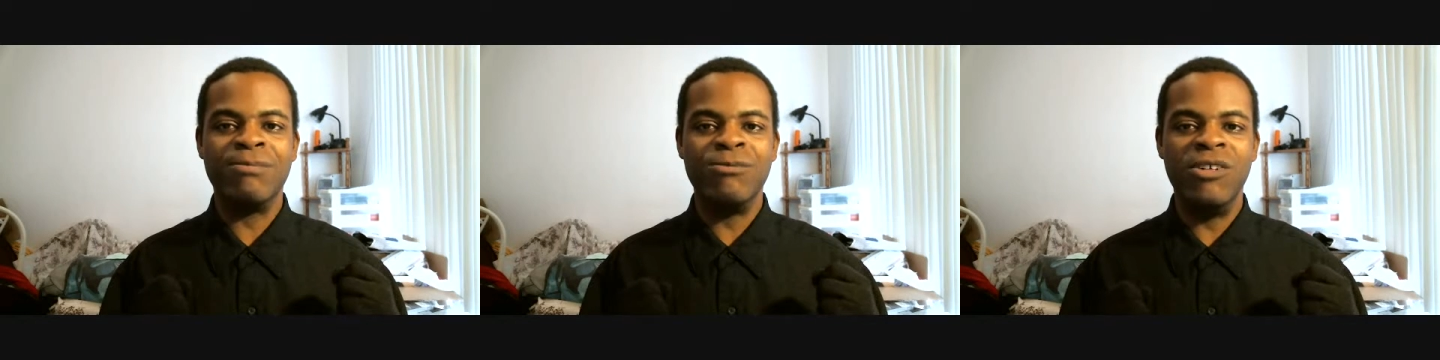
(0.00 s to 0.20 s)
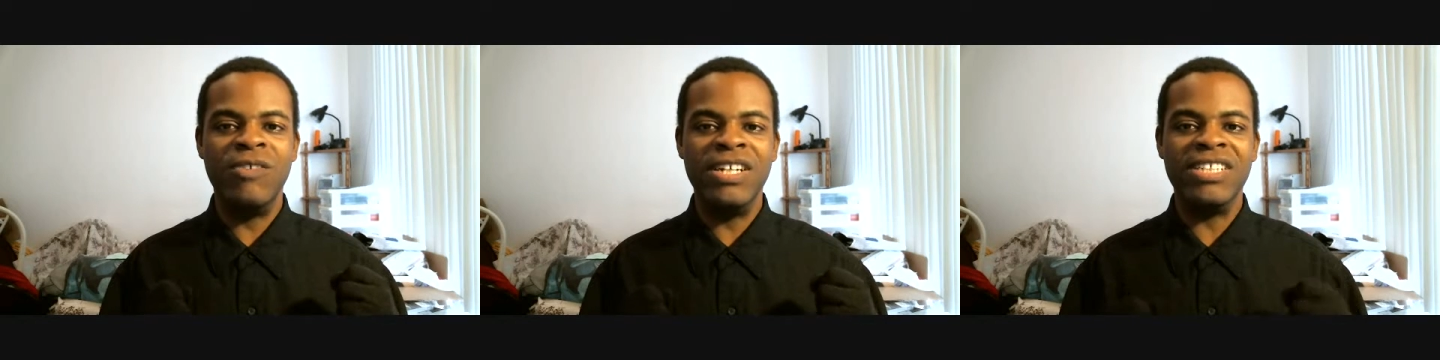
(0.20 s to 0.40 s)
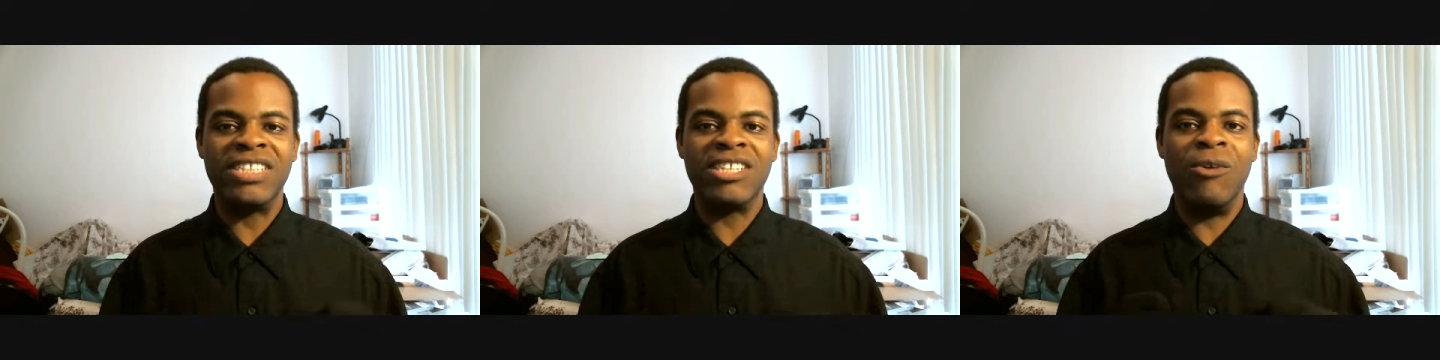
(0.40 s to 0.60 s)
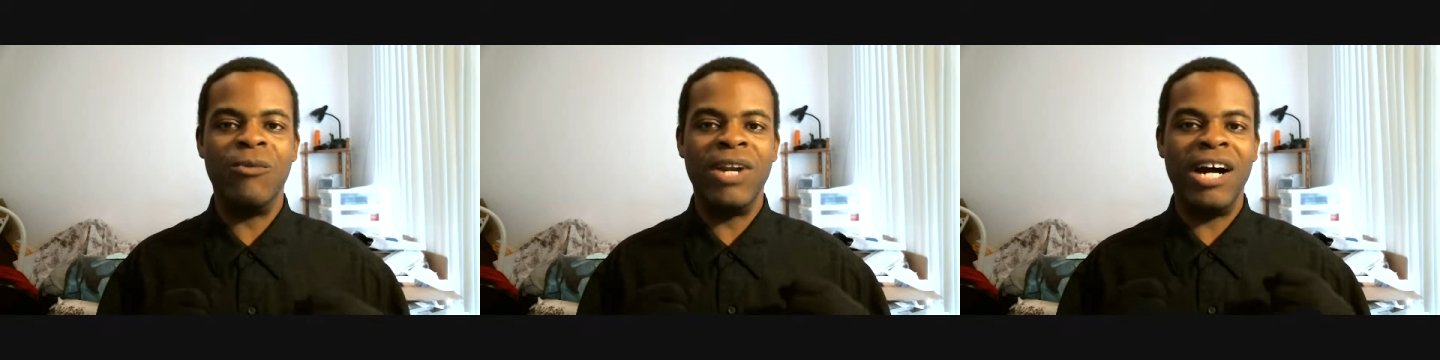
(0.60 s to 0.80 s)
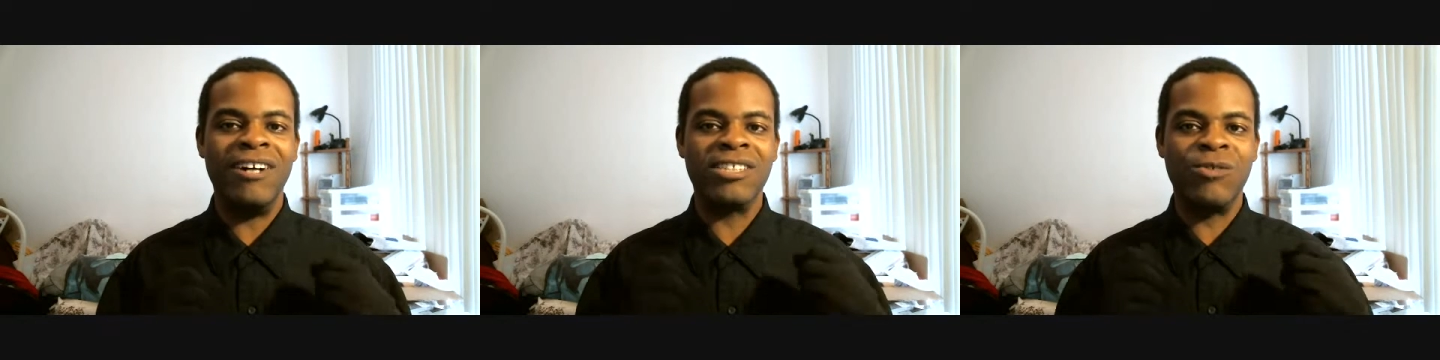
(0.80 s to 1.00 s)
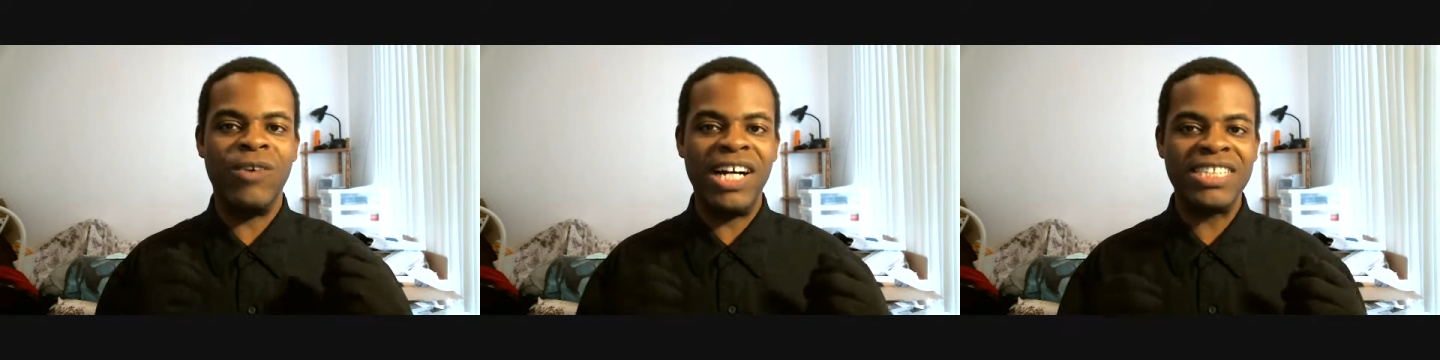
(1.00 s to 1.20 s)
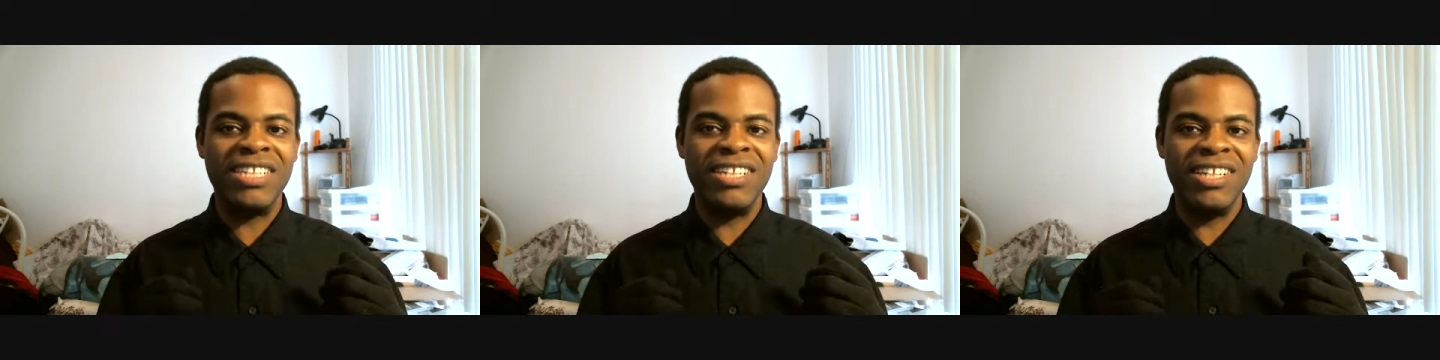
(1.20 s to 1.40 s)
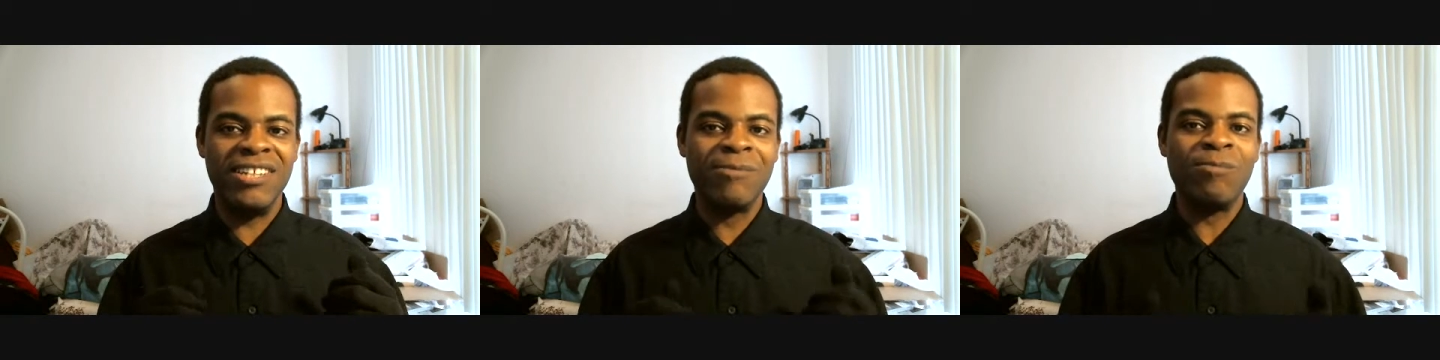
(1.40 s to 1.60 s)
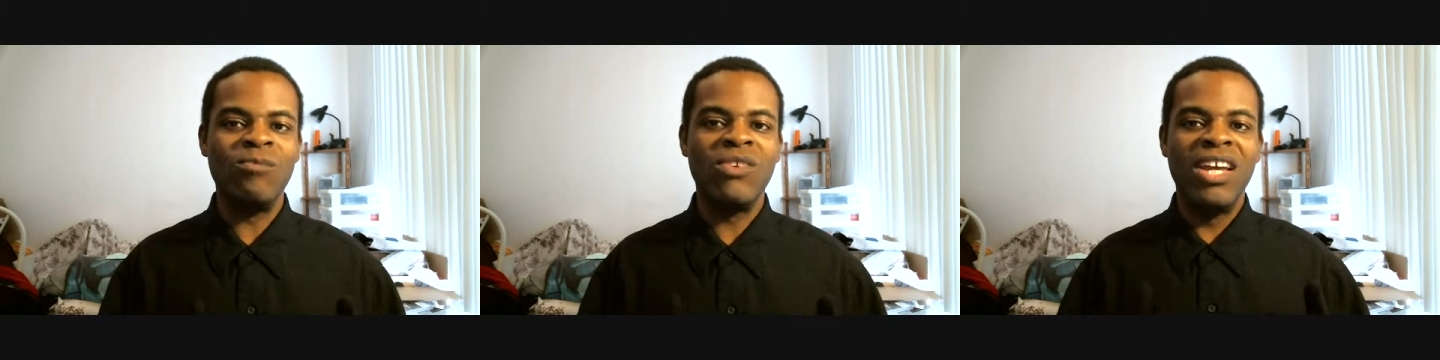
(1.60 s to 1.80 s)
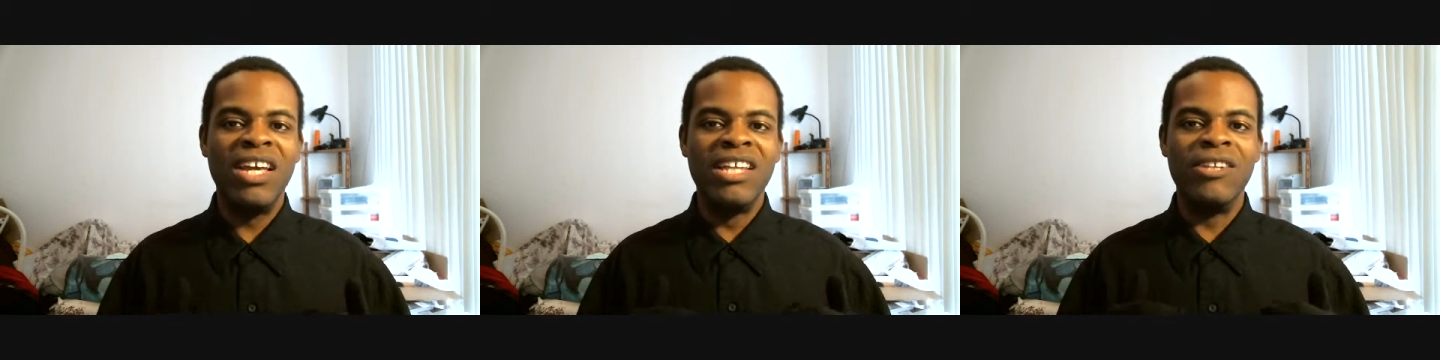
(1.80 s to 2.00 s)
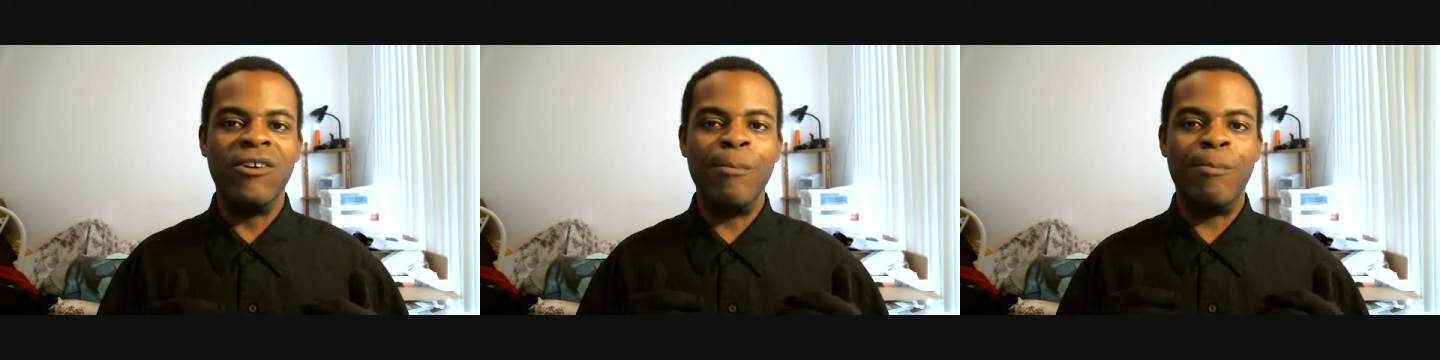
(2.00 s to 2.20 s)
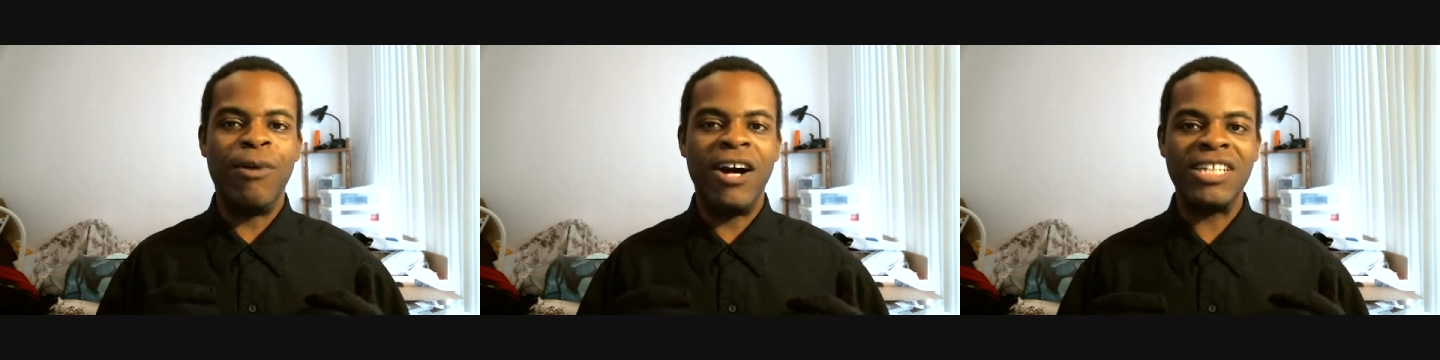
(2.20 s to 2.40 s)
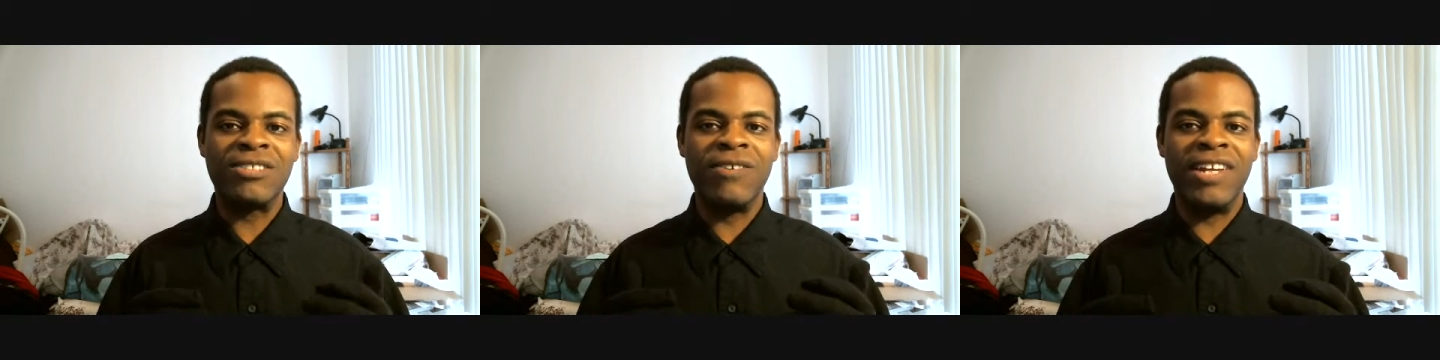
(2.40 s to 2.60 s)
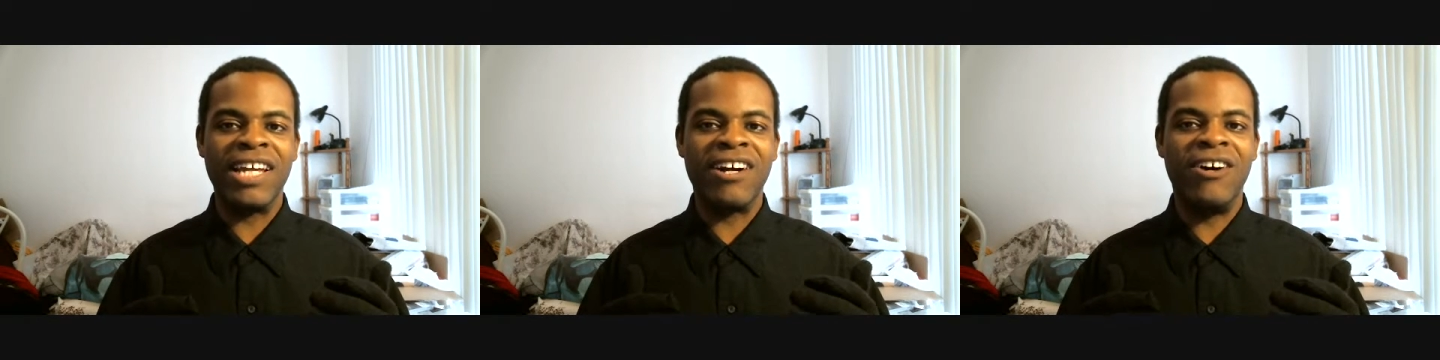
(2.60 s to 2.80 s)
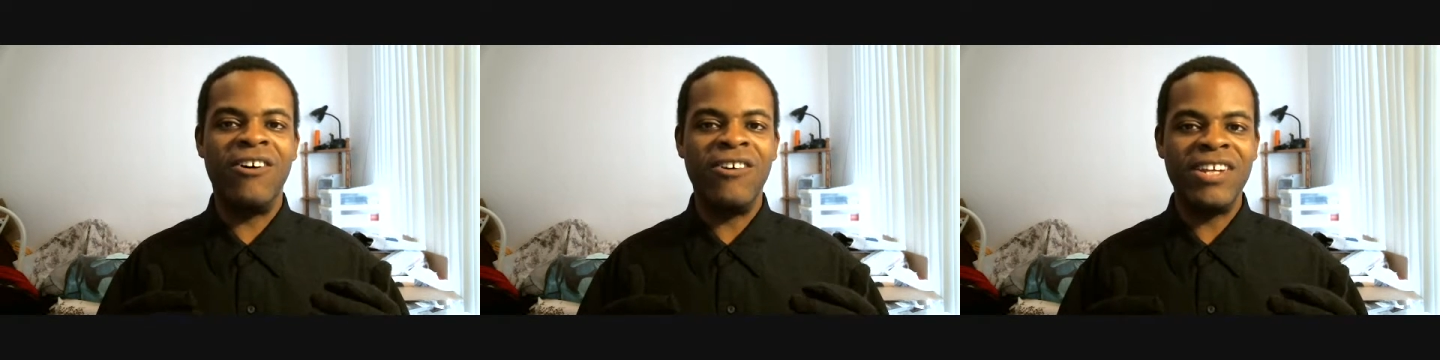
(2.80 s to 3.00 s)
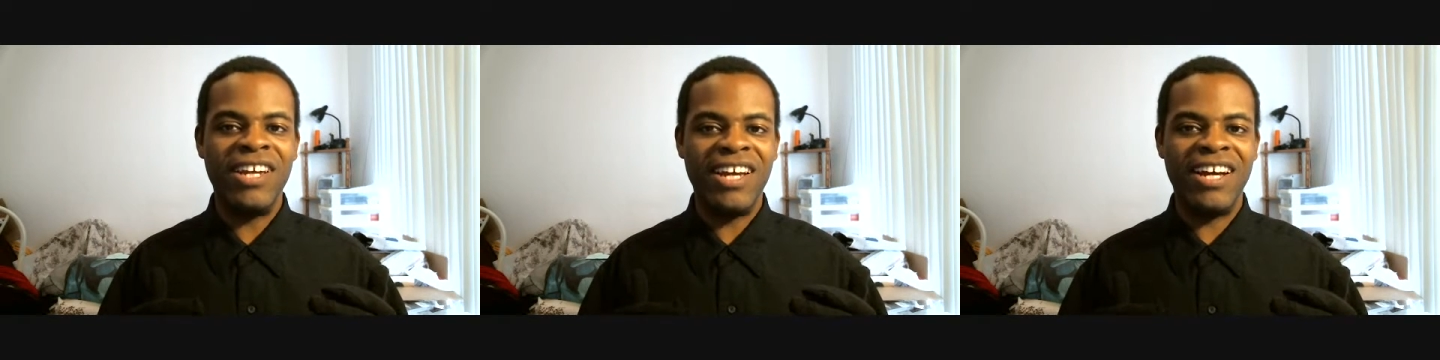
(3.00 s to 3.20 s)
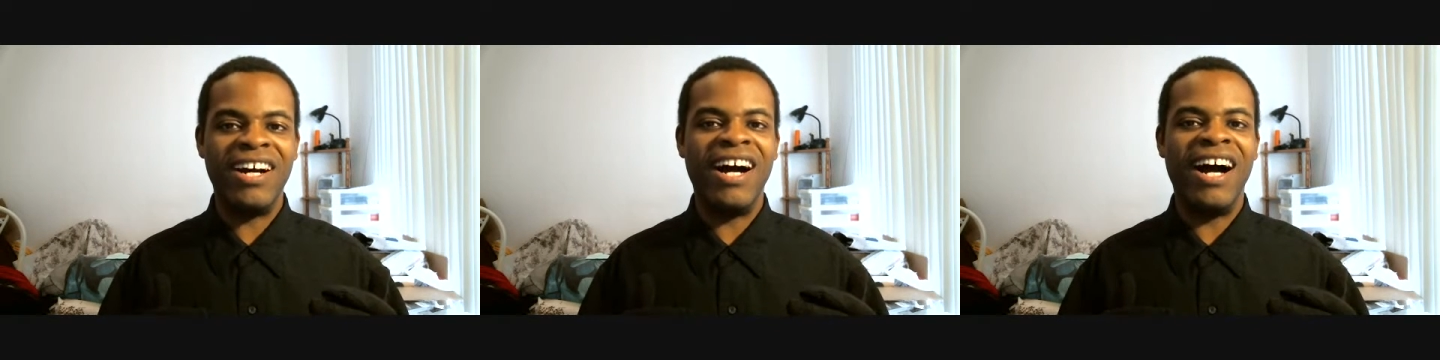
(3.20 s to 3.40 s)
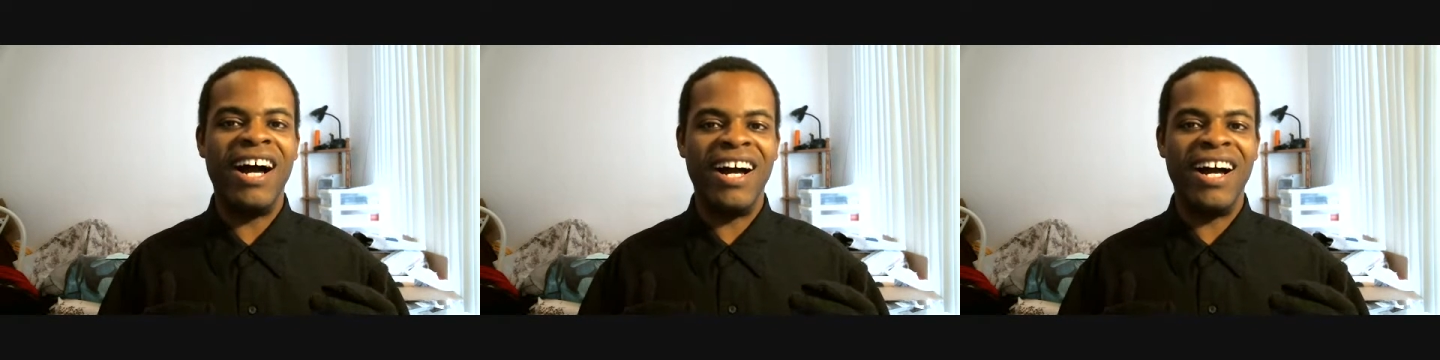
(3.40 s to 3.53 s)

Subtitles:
movie. So when I was watching it, there were parts where I was like, oh yeah,